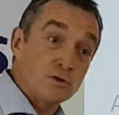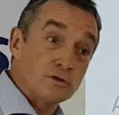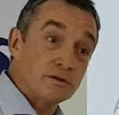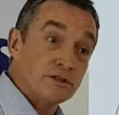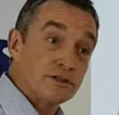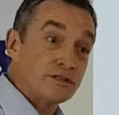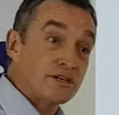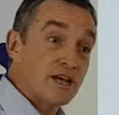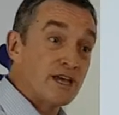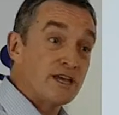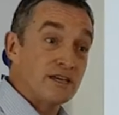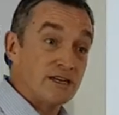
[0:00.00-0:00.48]
all
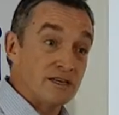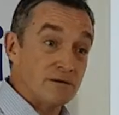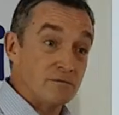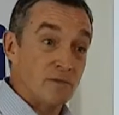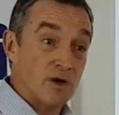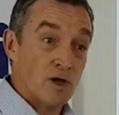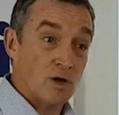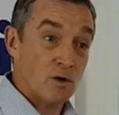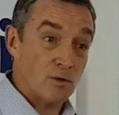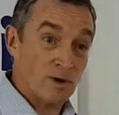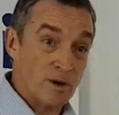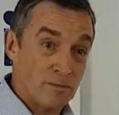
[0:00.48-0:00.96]
the
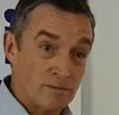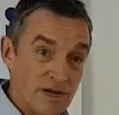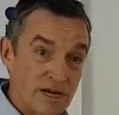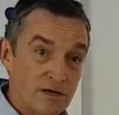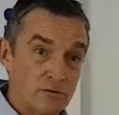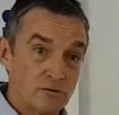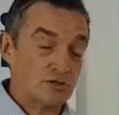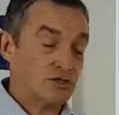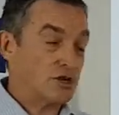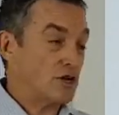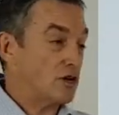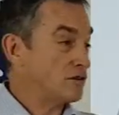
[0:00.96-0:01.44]
time. Oh, I'm
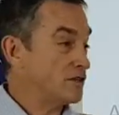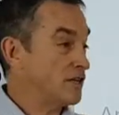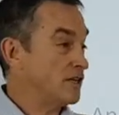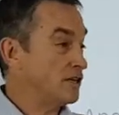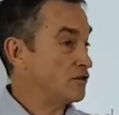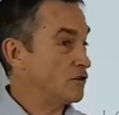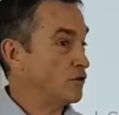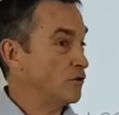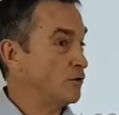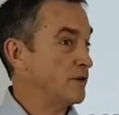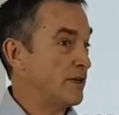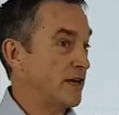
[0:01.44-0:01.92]
now
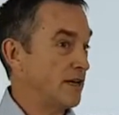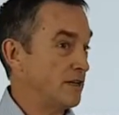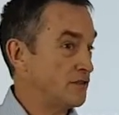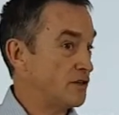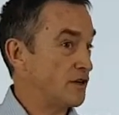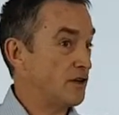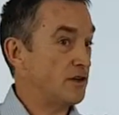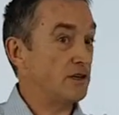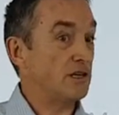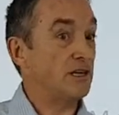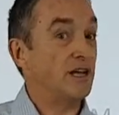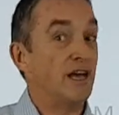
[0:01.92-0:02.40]
starting 2
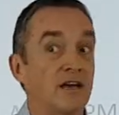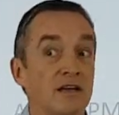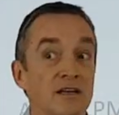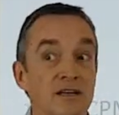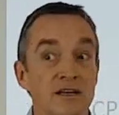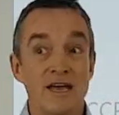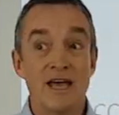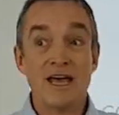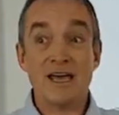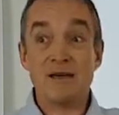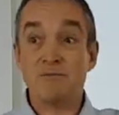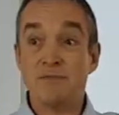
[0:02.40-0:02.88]
days earlier.
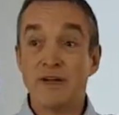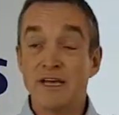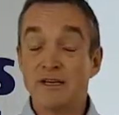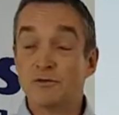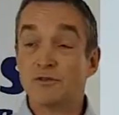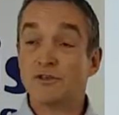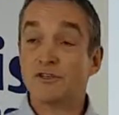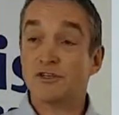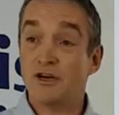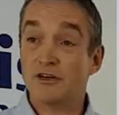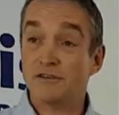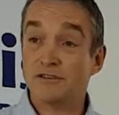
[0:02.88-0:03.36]
I'm
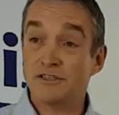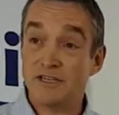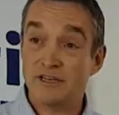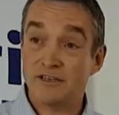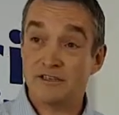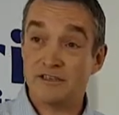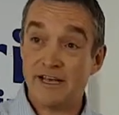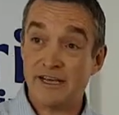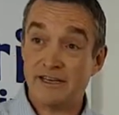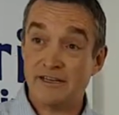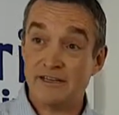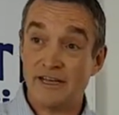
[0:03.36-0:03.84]
now
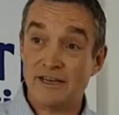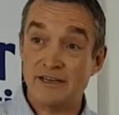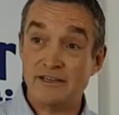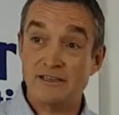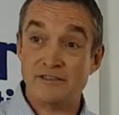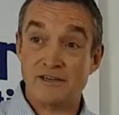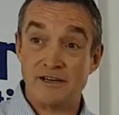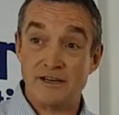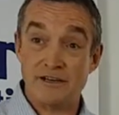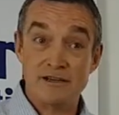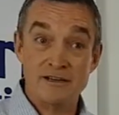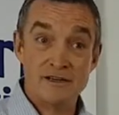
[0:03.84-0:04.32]
starting a day
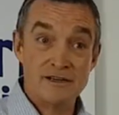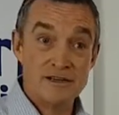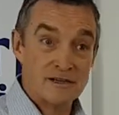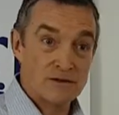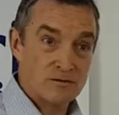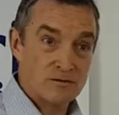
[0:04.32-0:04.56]
later.